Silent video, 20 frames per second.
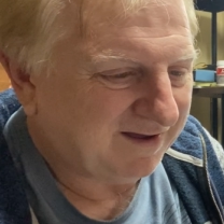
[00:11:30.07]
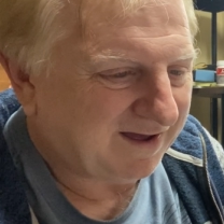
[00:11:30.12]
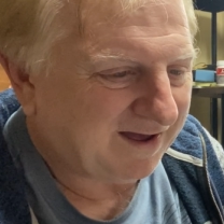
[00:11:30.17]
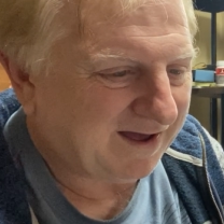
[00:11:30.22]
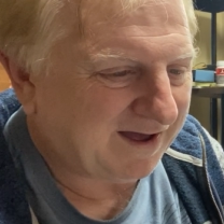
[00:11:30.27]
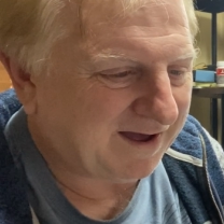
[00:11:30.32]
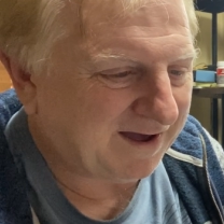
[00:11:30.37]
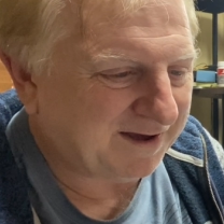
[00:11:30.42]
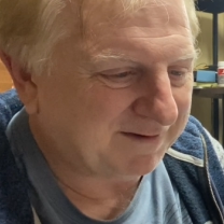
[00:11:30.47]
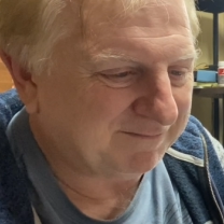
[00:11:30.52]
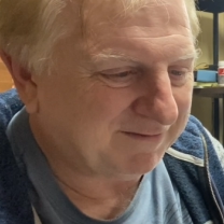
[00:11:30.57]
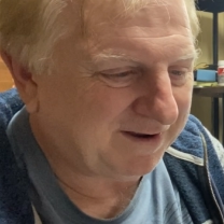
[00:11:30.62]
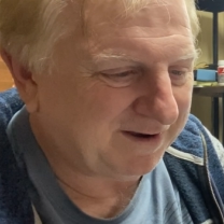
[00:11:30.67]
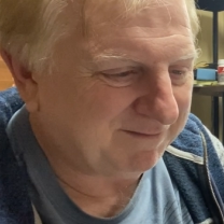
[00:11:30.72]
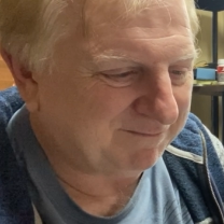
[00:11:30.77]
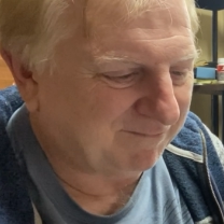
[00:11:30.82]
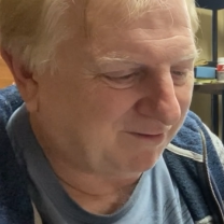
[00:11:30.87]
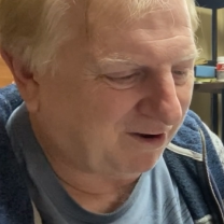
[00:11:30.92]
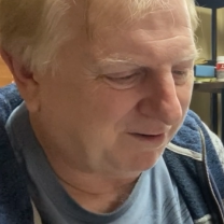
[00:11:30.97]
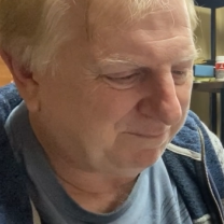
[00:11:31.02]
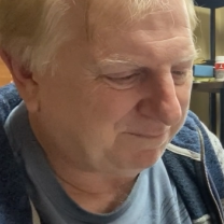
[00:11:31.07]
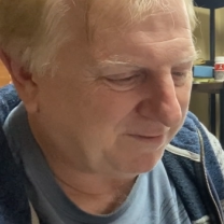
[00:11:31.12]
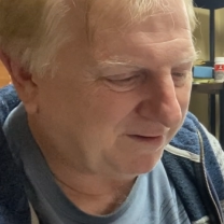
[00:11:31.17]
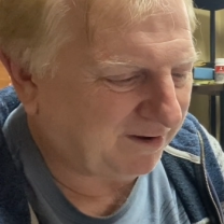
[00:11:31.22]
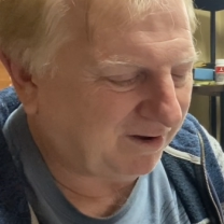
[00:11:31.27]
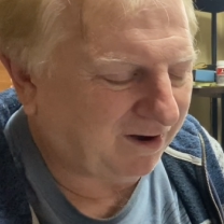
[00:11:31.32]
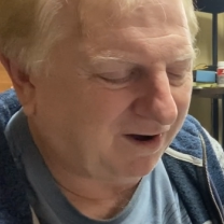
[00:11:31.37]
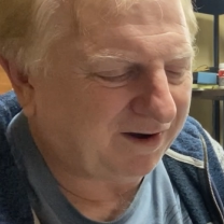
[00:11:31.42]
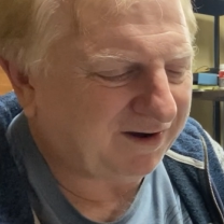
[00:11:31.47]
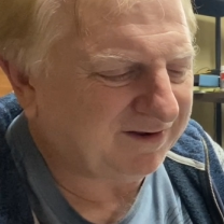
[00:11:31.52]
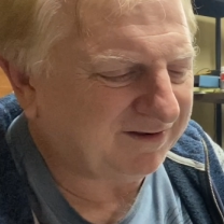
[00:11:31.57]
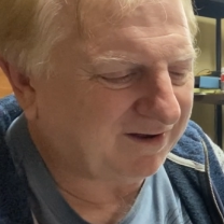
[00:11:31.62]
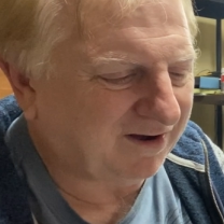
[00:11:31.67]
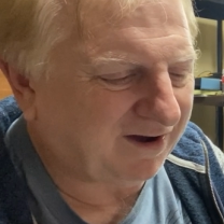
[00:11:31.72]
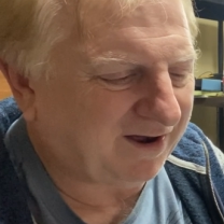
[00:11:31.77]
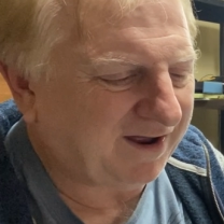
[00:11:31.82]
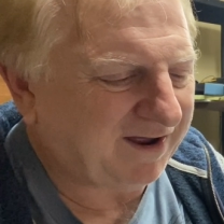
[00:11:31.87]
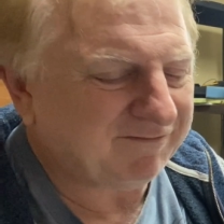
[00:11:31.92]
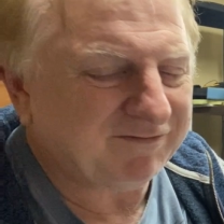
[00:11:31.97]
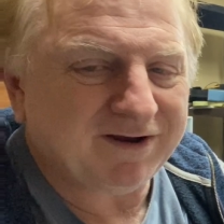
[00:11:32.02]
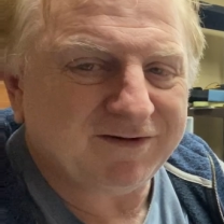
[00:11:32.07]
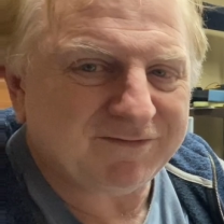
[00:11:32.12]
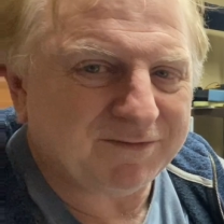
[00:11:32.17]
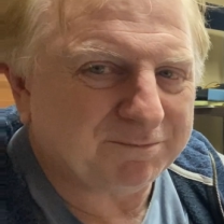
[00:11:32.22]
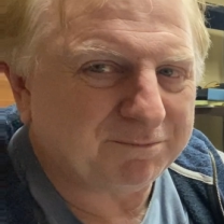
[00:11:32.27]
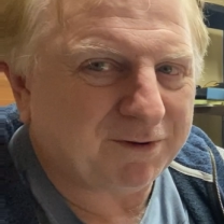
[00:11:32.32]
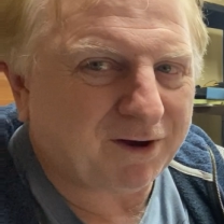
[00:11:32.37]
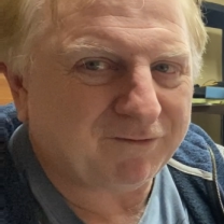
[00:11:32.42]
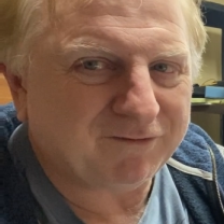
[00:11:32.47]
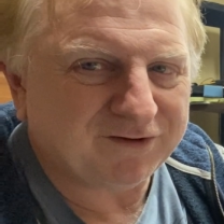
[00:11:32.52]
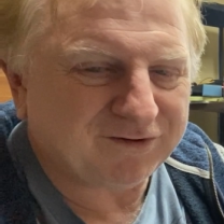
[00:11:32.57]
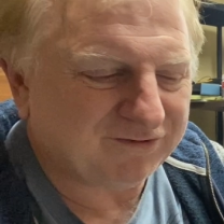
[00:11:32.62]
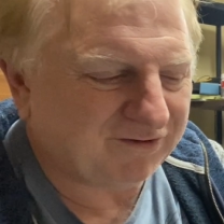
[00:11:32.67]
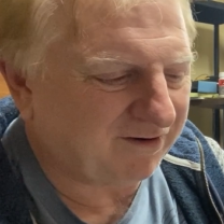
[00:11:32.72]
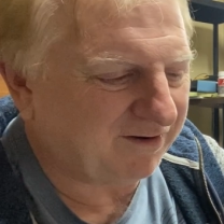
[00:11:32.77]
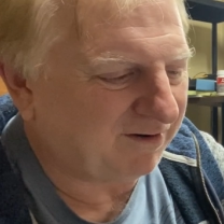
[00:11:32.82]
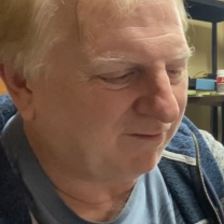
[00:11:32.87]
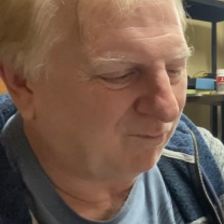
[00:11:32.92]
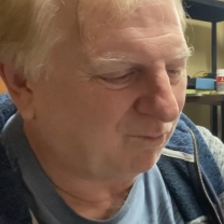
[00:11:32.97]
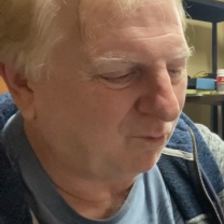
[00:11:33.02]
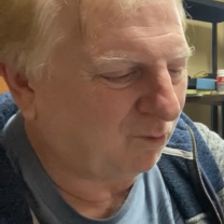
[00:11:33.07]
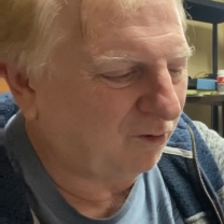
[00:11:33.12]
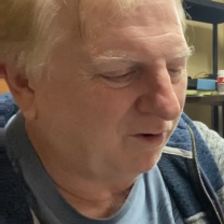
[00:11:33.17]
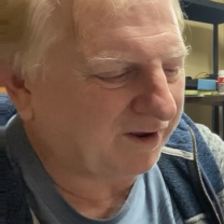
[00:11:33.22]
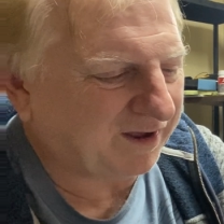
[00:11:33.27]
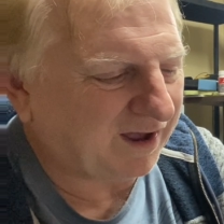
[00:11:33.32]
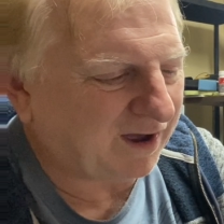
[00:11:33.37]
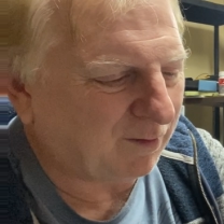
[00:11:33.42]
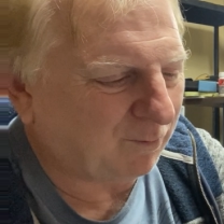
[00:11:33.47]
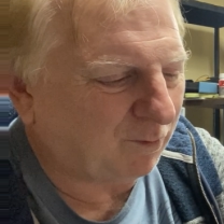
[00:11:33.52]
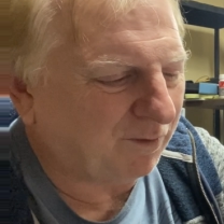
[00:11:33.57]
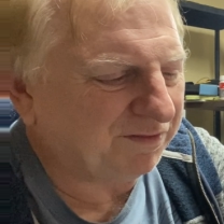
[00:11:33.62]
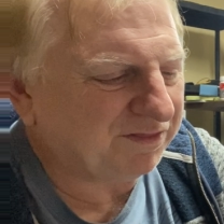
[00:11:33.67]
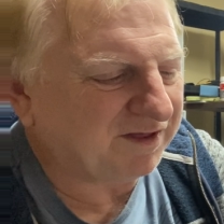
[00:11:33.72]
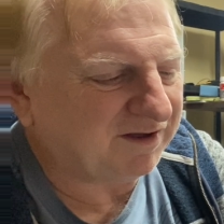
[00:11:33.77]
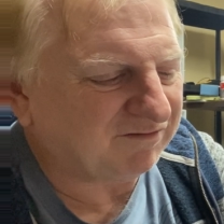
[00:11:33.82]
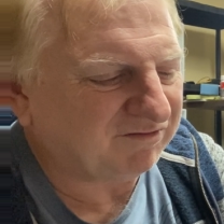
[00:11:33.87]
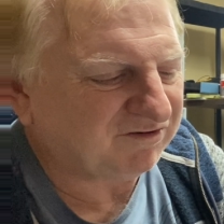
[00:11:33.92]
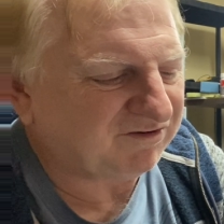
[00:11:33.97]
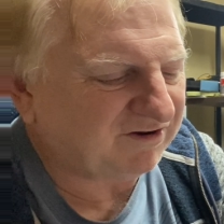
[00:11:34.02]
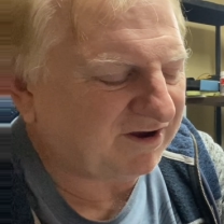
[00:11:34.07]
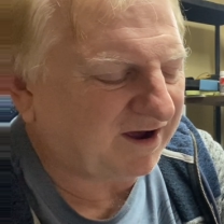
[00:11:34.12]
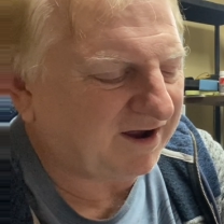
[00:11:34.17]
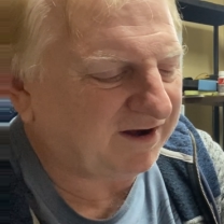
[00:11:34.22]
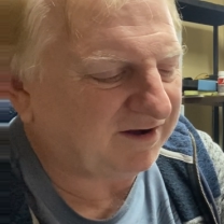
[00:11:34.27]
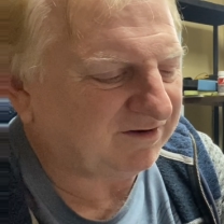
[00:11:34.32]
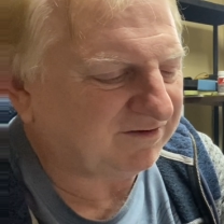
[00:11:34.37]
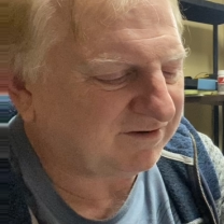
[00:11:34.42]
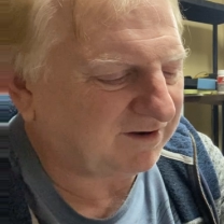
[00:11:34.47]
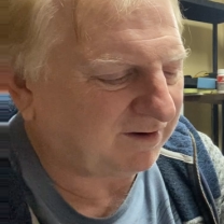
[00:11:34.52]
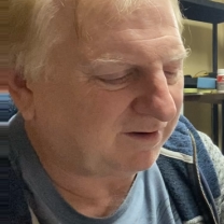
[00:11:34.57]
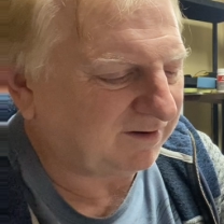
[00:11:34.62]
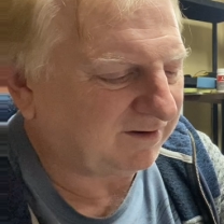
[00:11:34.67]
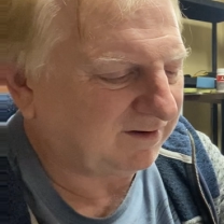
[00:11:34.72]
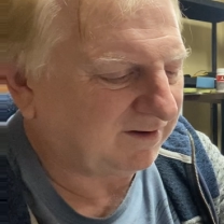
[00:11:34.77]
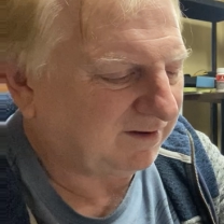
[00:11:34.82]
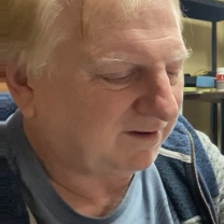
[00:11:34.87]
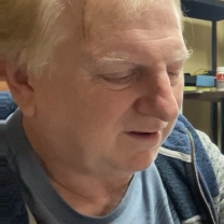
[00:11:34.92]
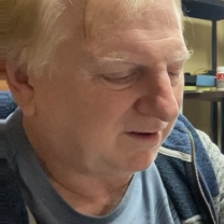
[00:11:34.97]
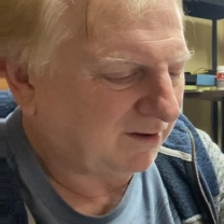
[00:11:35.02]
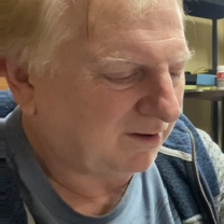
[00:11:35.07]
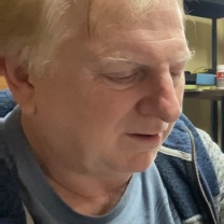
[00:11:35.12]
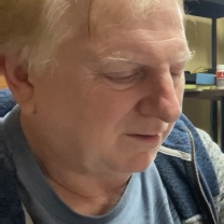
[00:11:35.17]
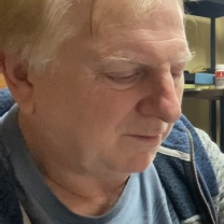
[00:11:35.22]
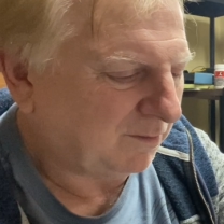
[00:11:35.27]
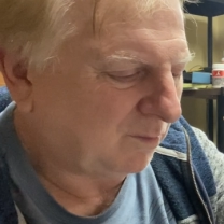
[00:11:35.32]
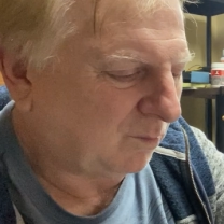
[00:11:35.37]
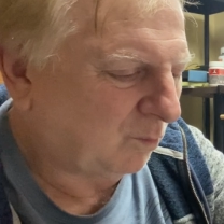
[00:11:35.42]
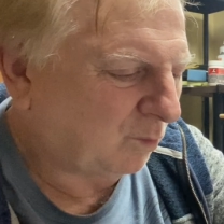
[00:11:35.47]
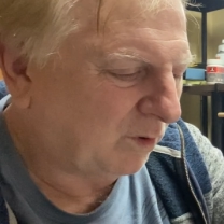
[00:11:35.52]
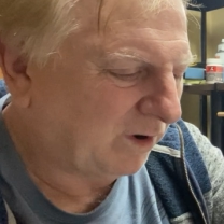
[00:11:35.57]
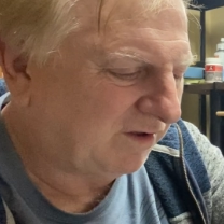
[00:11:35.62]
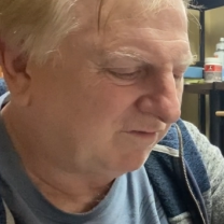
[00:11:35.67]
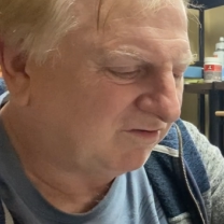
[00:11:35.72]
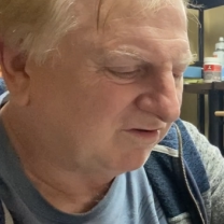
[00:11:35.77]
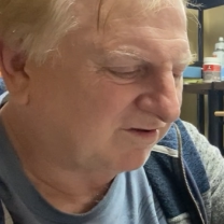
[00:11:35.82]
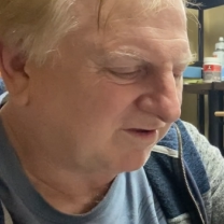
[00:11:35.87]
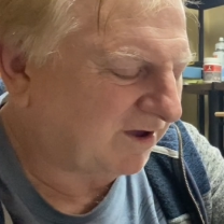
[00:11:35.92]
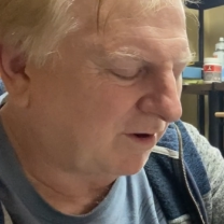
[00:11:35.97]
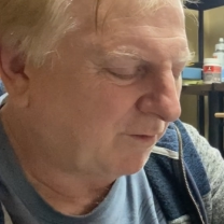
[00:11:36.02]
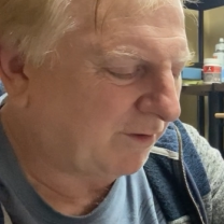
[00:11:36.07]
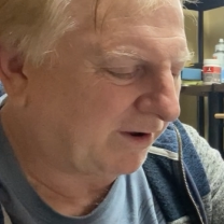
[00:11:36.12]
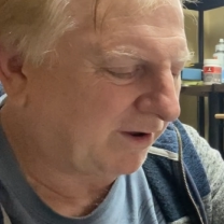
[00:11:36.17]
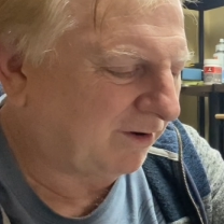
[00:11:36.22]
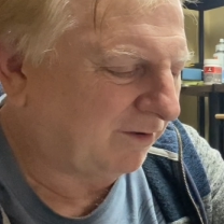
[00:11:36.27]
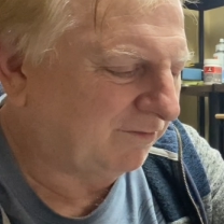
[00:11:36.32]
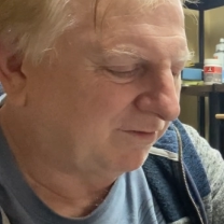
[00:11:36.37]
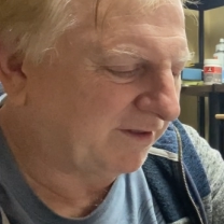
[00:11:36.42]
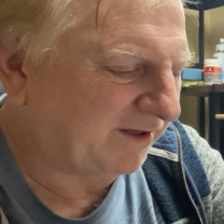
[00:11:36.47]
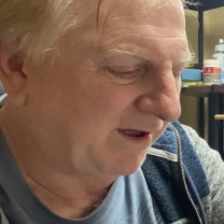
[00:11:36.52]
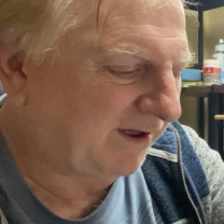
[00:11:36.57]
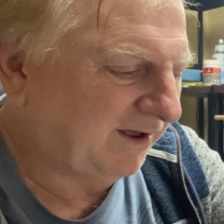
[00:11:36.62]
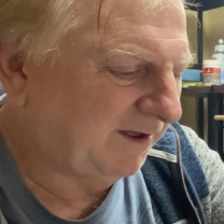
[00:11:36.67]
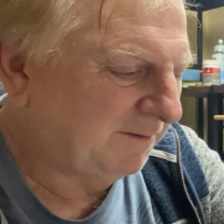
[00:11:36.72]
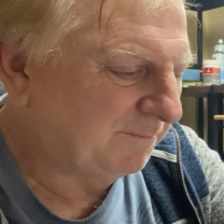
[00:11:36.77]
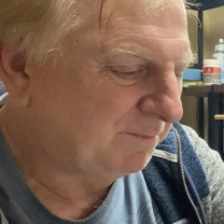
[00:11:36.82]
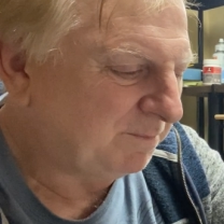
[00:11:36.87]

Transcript: It might be. I haven't even bothered trying to work out what they've changed and whatever's going on there.